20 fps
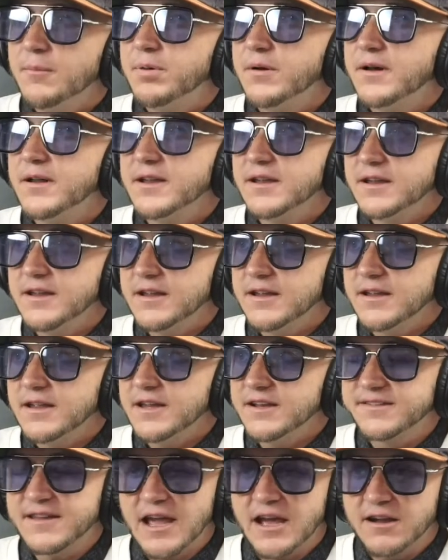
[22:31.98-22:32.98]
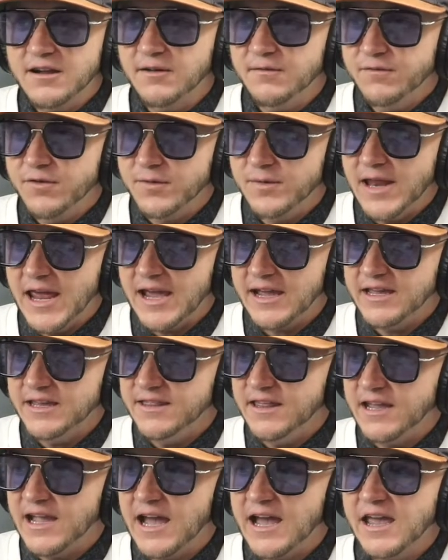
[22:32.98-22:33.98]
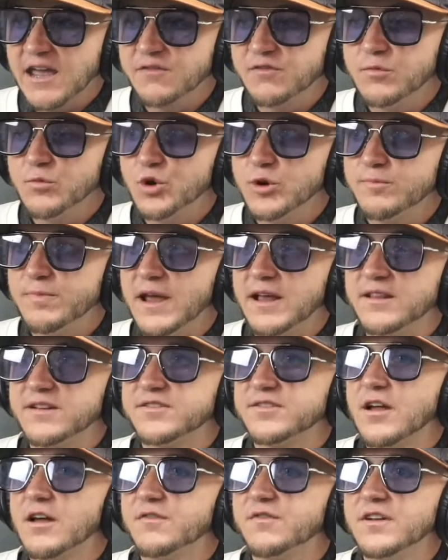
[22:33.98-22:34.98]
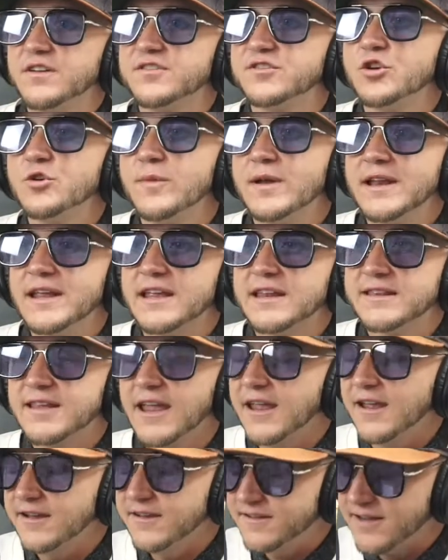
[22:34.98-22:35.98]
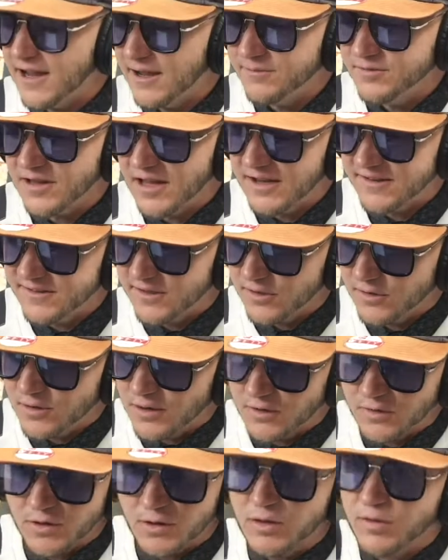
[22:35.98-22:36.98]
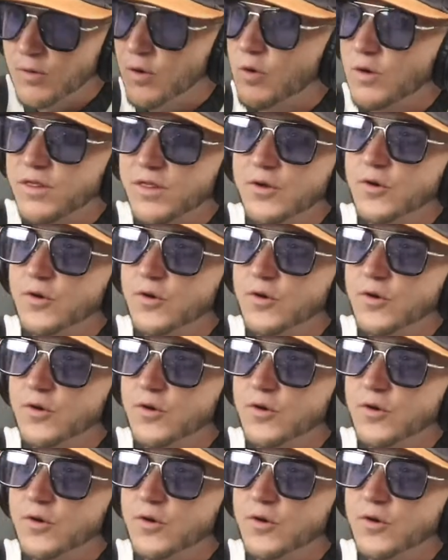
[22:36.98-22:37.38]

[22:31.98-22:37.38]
But it's got to come from Nagy. They got to have a more balanced offense. Too many times last year they were throwing